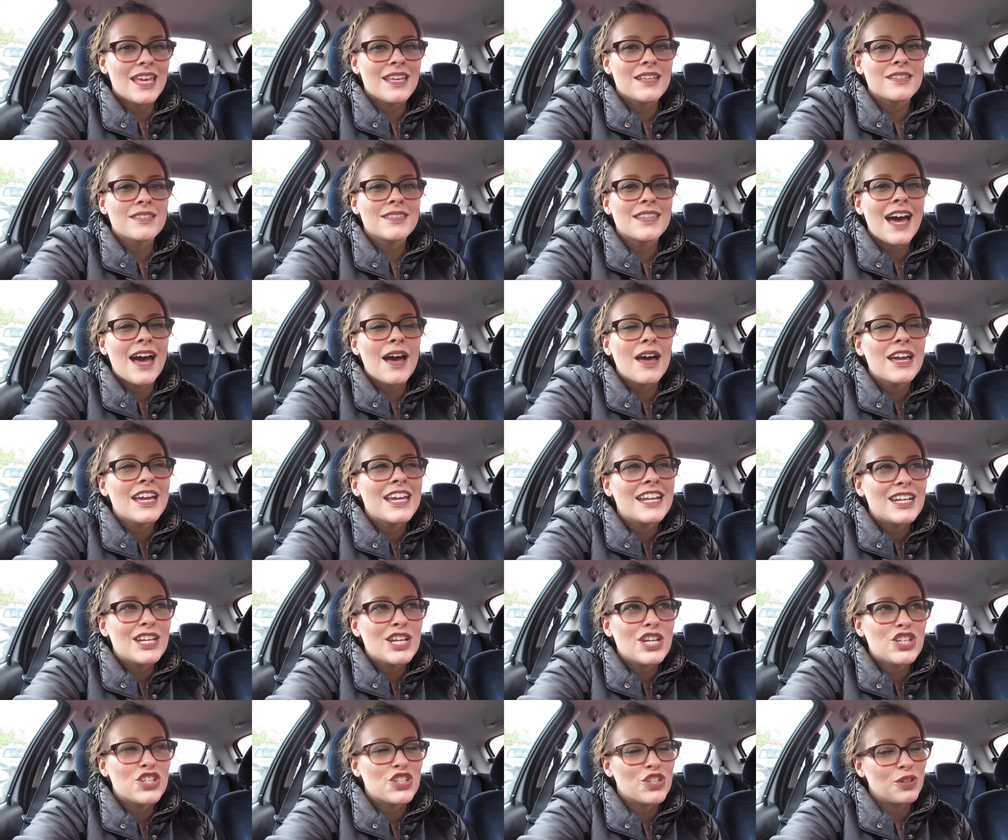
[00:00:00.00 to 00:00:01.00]
It's that
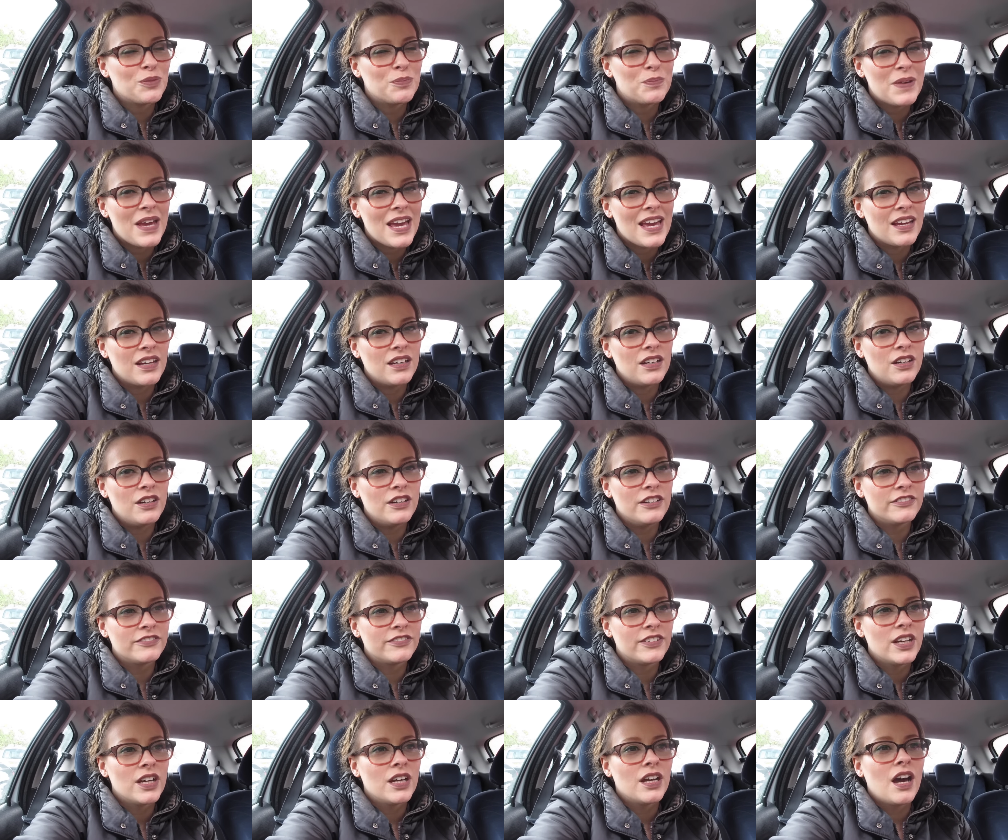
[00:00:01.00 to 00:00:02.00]
initial bit
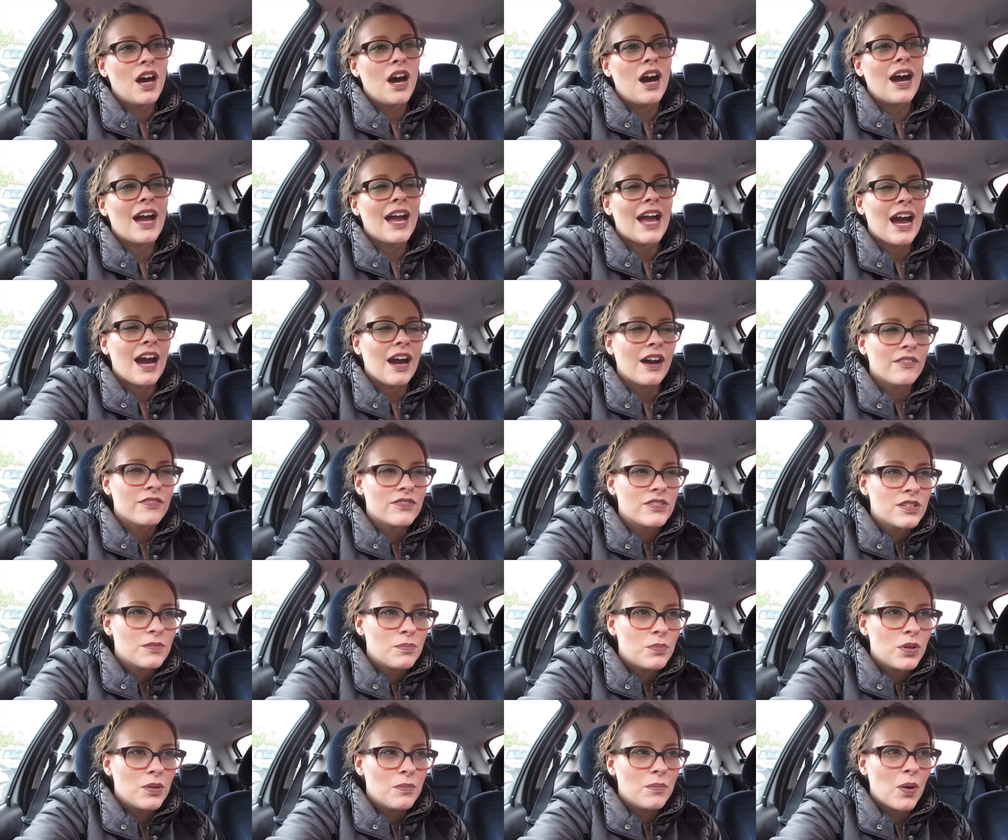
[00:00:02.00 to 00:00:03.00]
of, I have
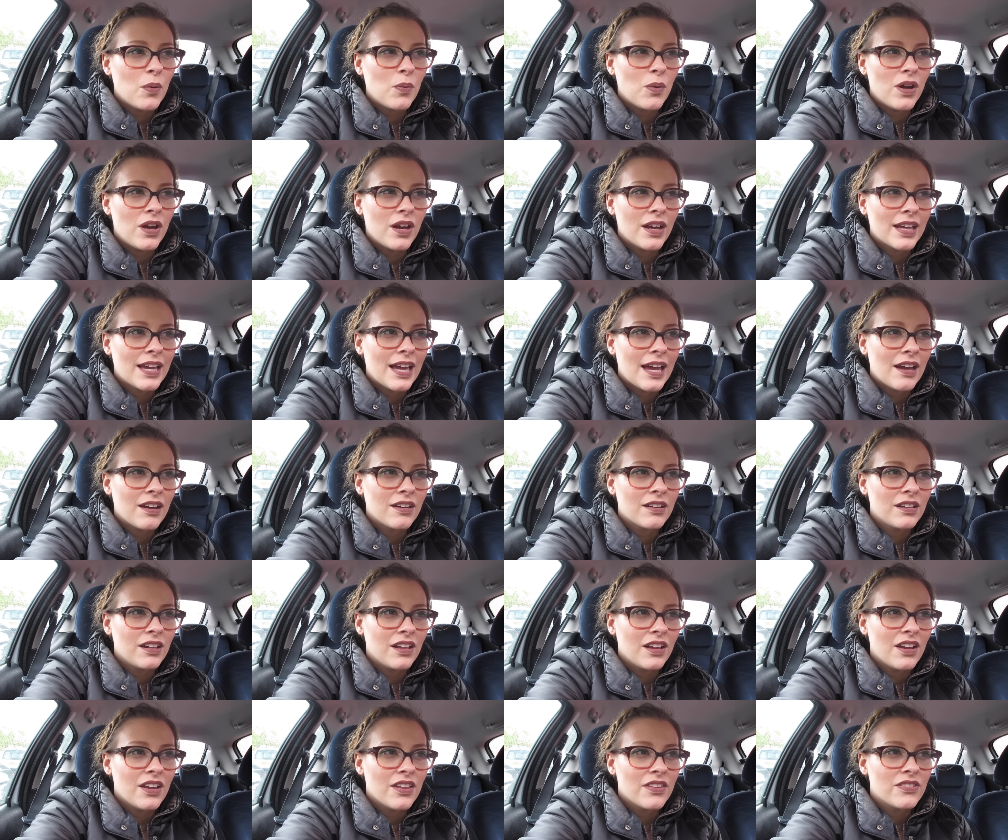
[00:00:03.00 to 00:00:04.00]
to put my workout
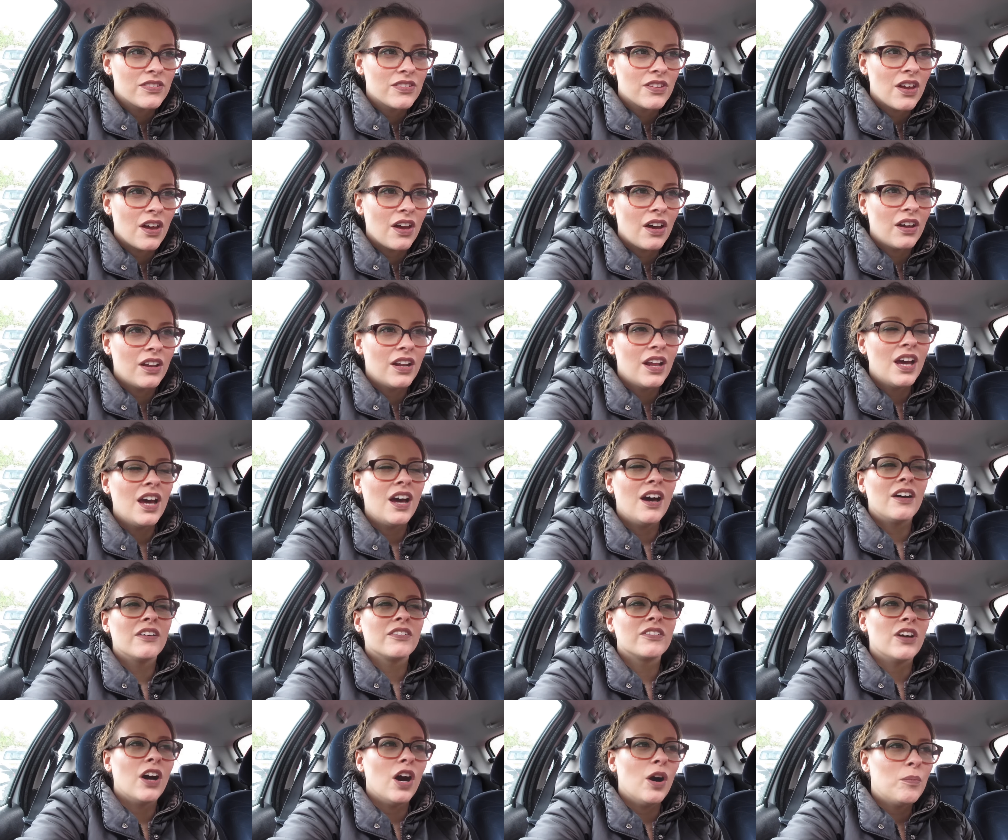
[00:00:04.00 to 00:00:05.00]
clothes on,
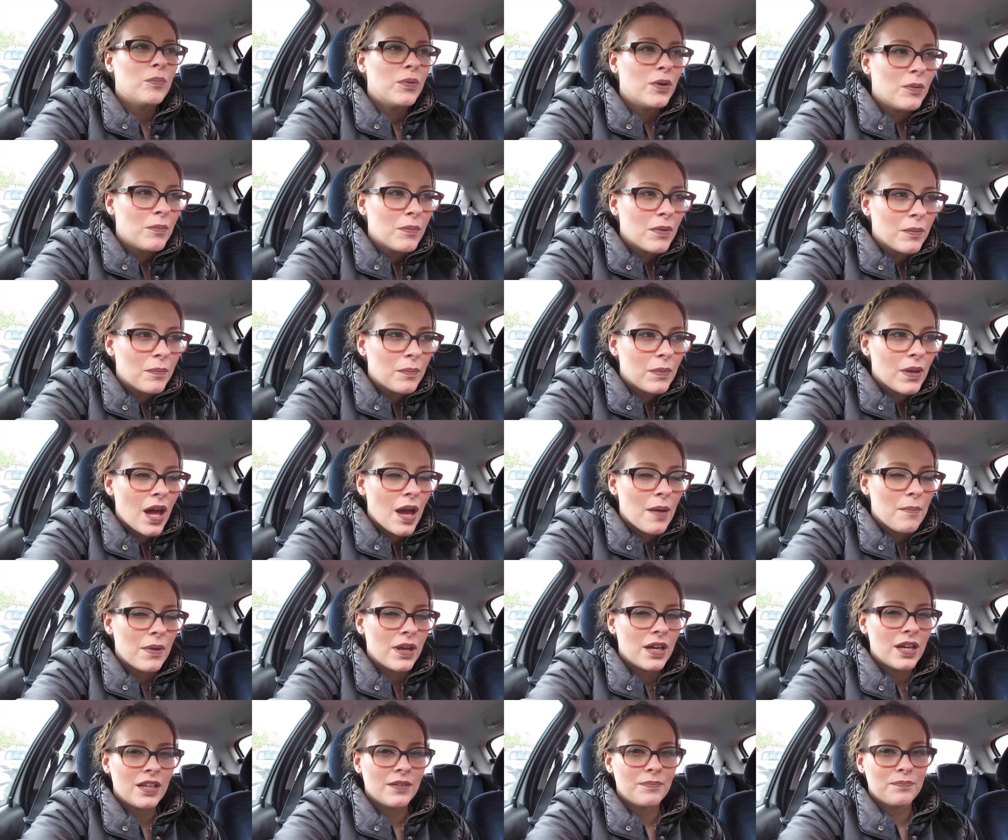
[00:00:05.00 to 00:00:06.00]
got to put my
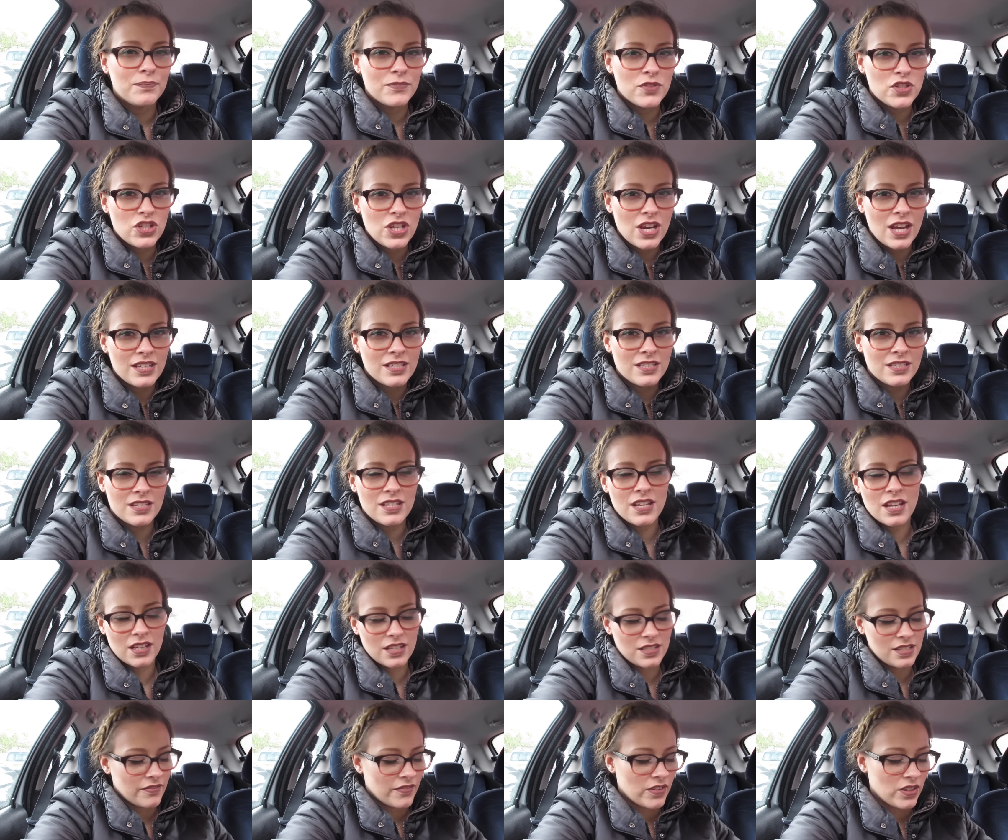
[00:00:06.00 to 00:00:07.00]
black my chest,
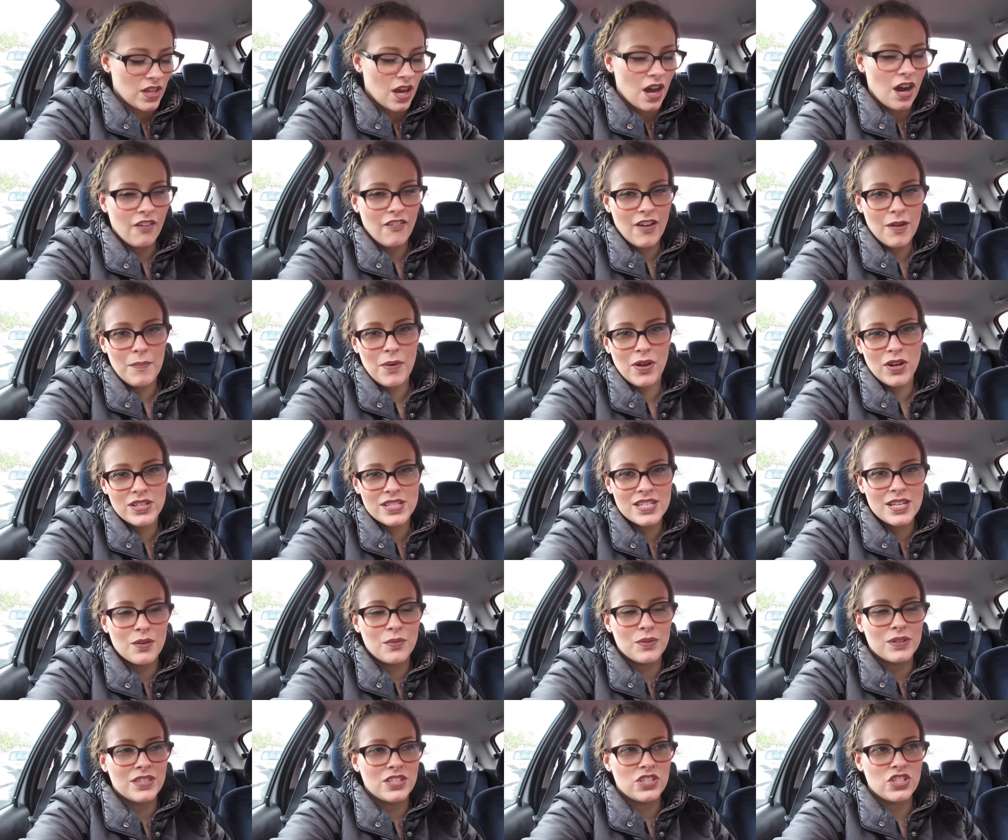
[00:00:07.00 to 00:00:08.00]
yeah, because I've got the heart rate
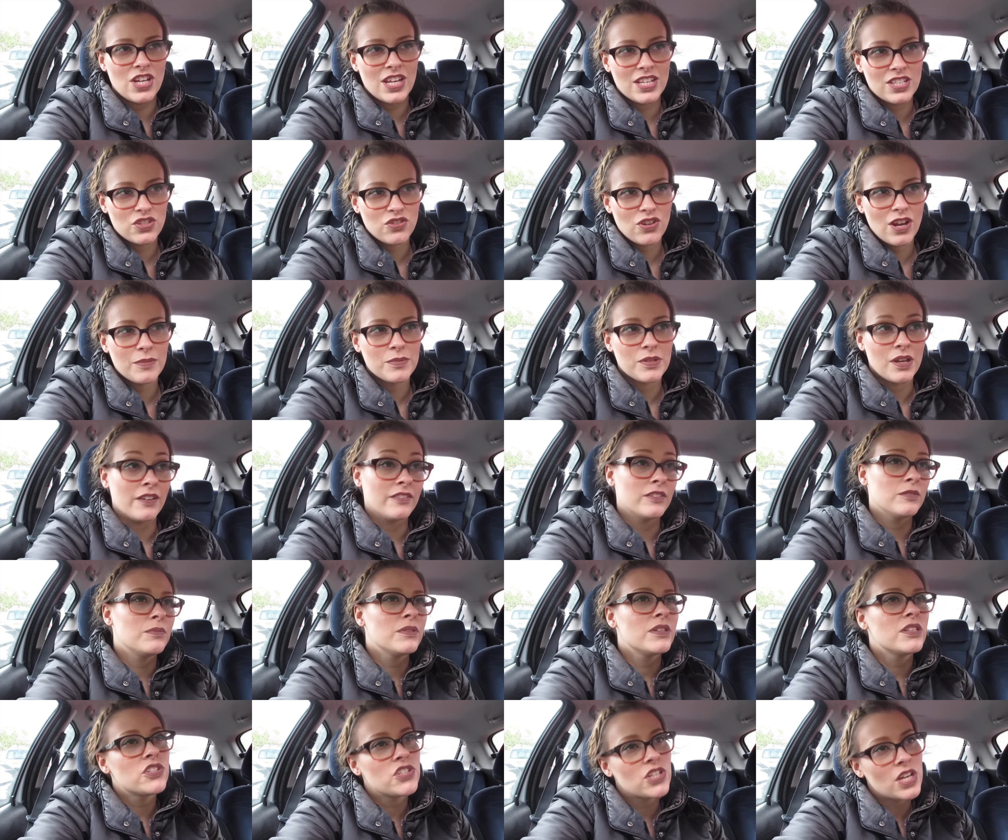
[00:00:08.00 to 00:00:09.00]
monitor with the chest straps. So I have
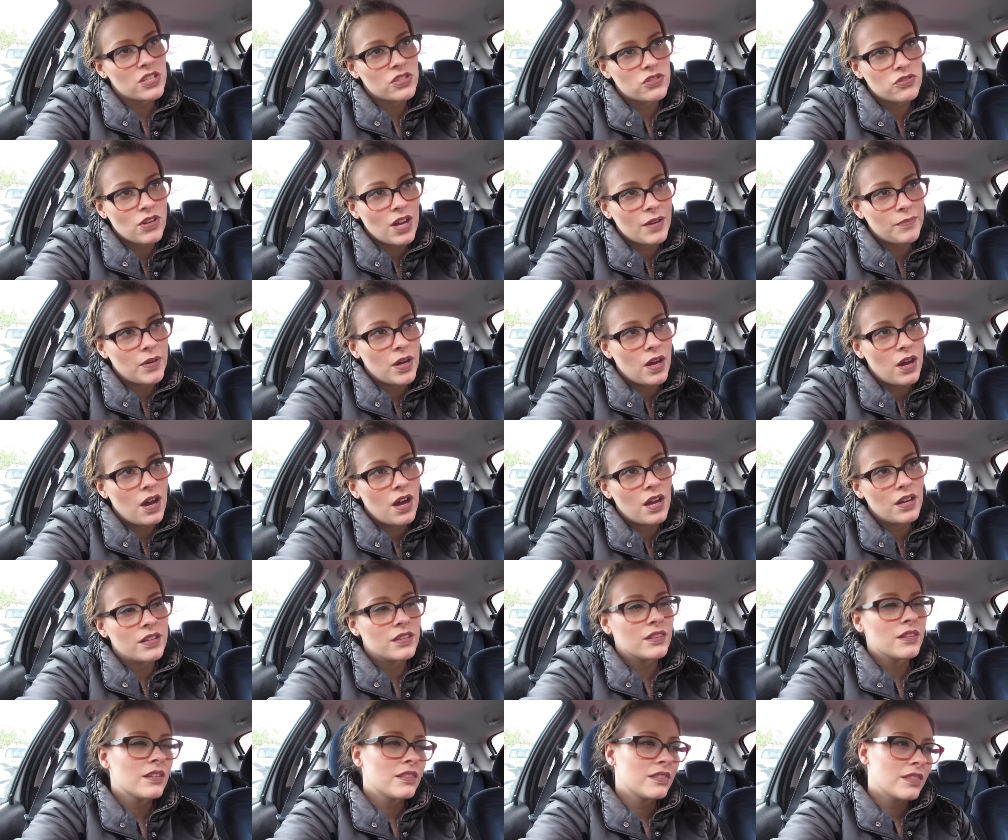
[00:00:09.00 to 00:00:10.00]
to put the chest strap
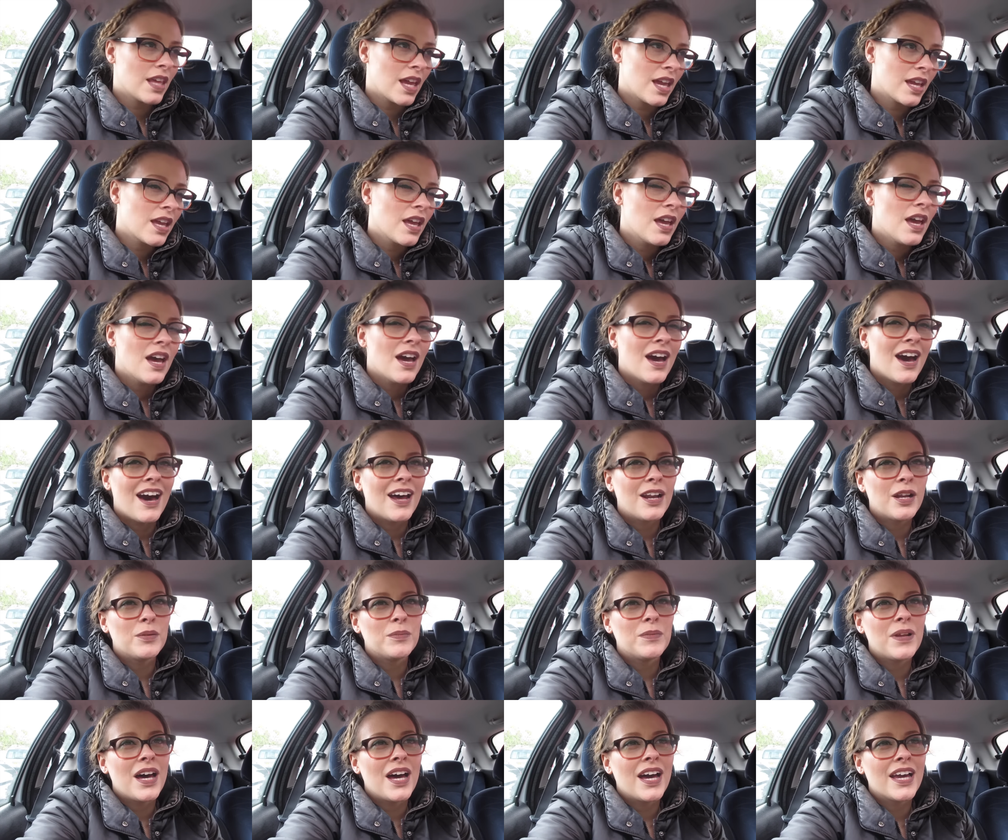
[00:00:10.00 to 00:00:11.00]
on and the thing.
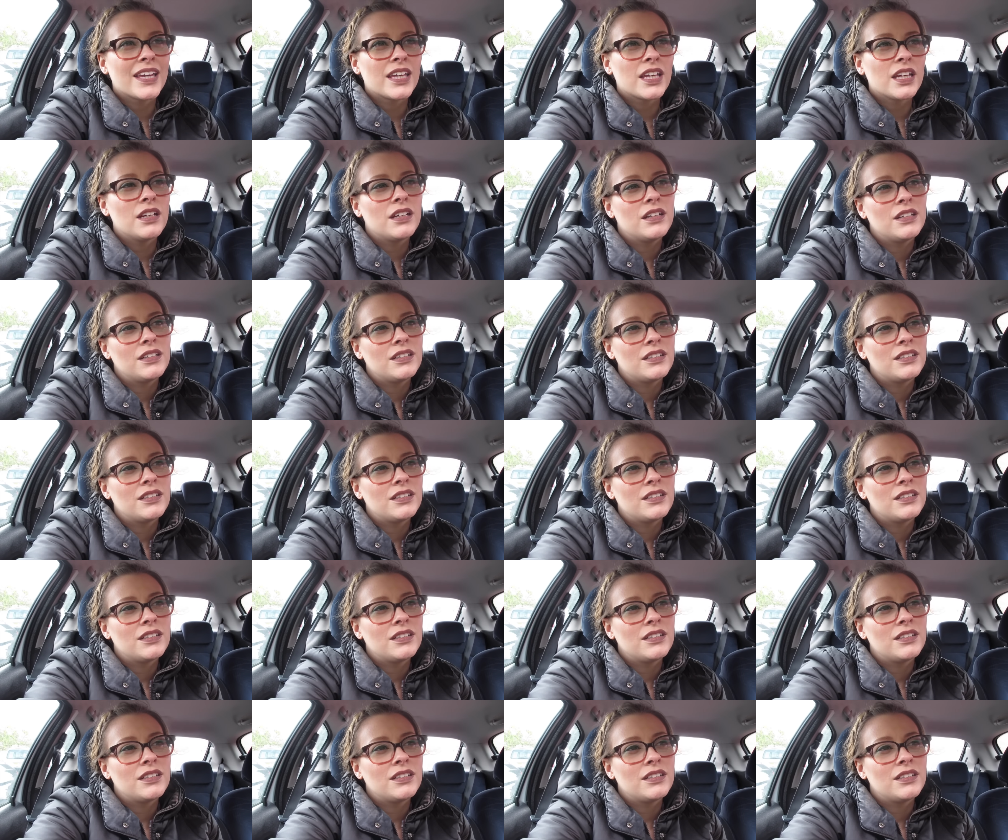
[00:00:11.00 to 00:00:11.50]
And I'm like,